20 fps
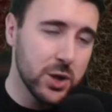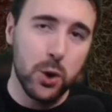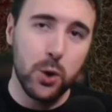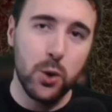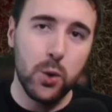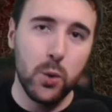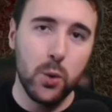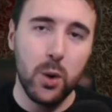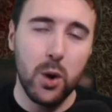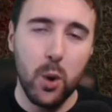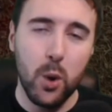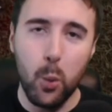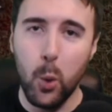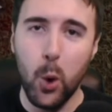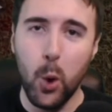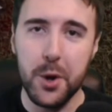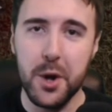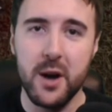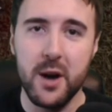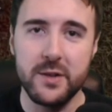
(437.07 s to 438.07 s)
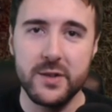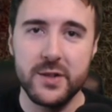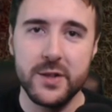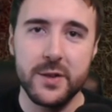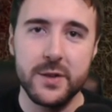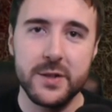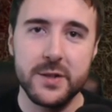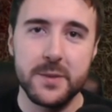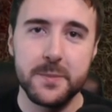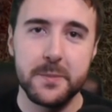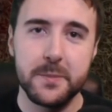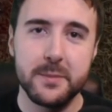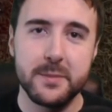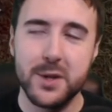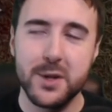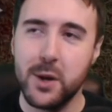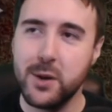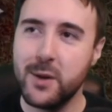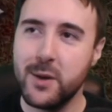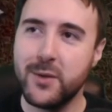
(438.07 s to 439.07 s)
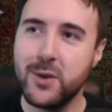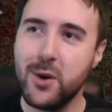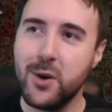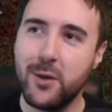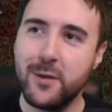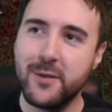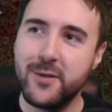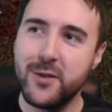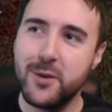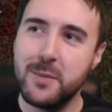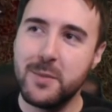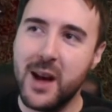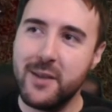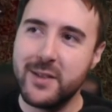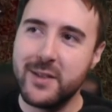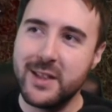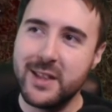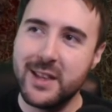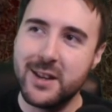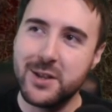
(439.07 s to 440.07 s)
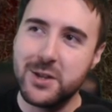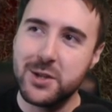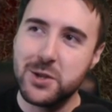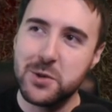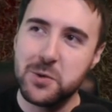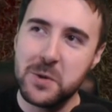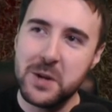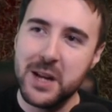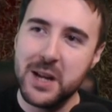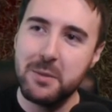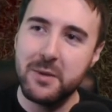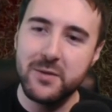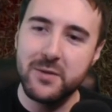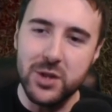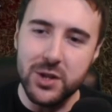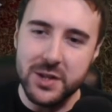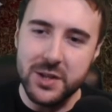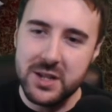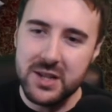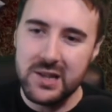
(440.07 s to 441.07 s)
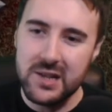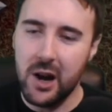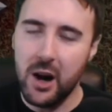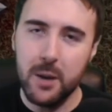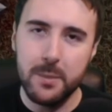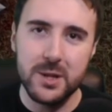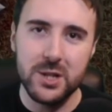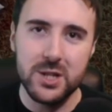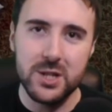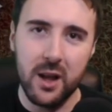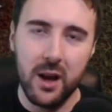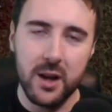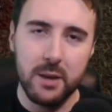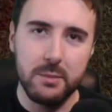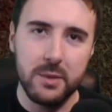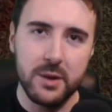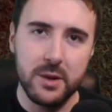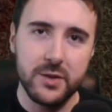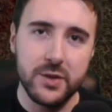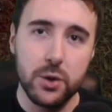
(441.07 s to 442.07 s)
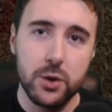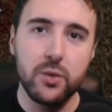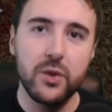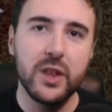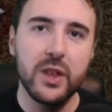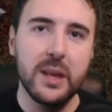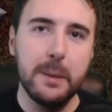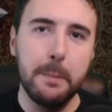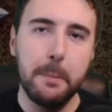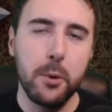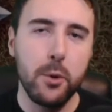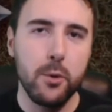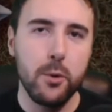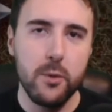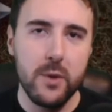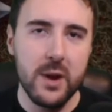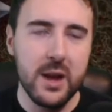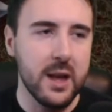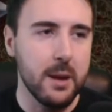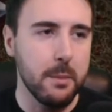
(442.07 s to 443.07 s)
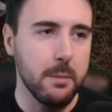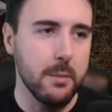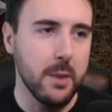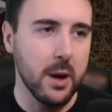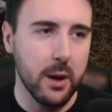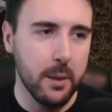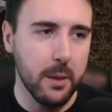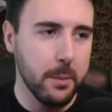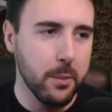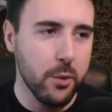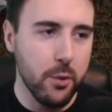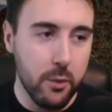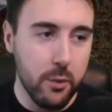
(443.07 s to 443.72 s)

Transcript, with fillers: 2 War Dancers. So you've gone from having the extreme of just garbage linemen to the primo